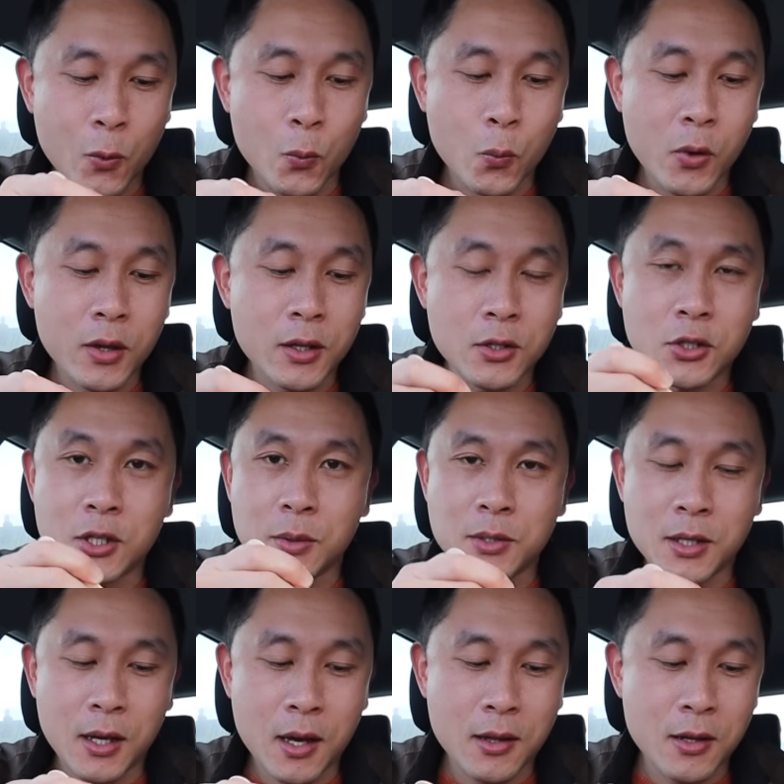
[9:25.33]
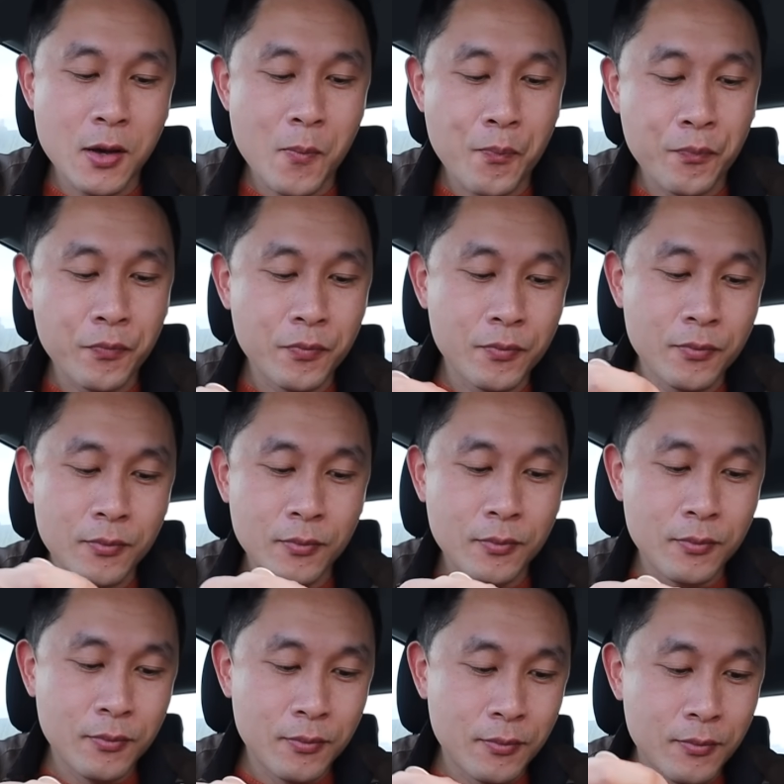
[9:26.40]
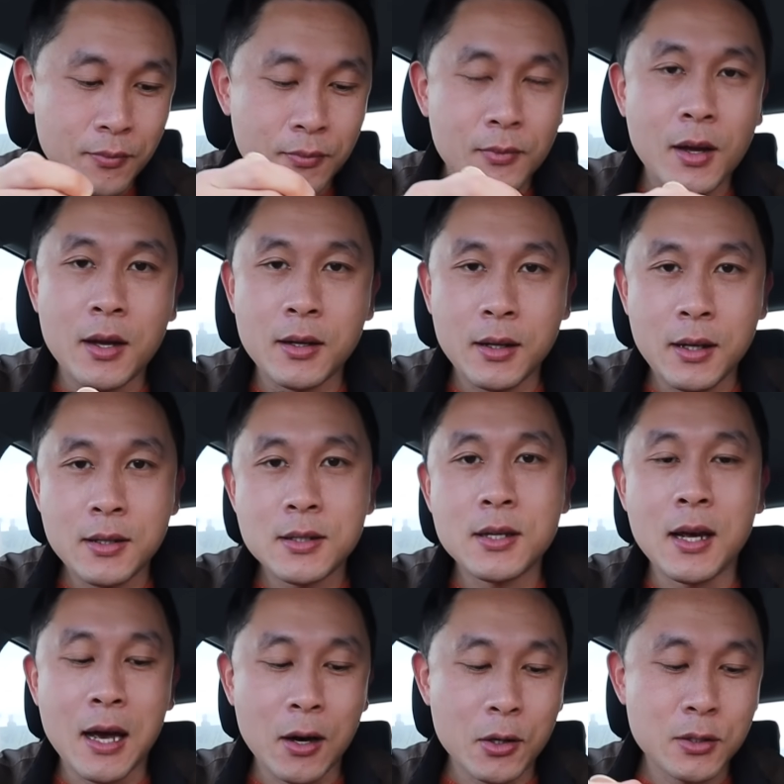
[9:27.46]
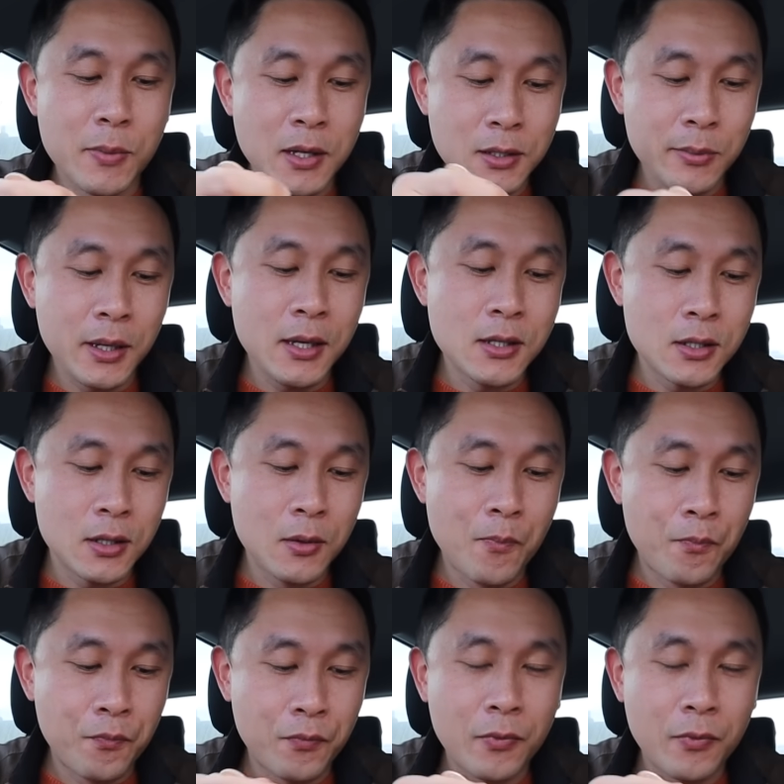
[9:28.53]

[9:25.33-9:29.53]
with a chip together and eat it how it's meant to be eaten.